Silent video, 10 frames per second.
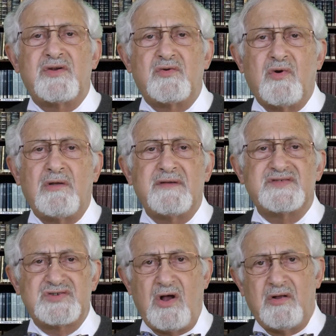the role of
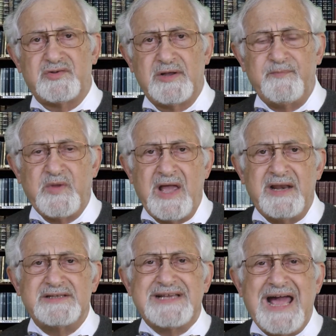salt
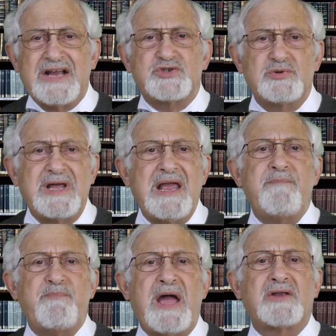and its actual
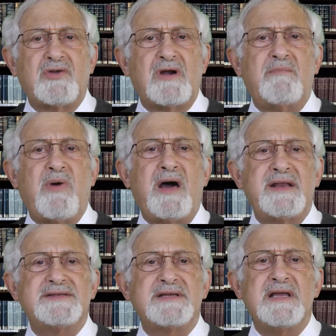impact on our
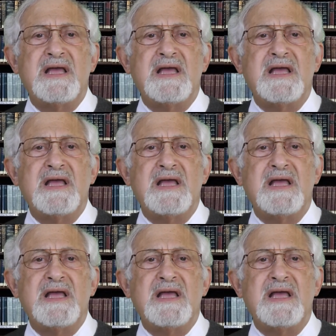bodies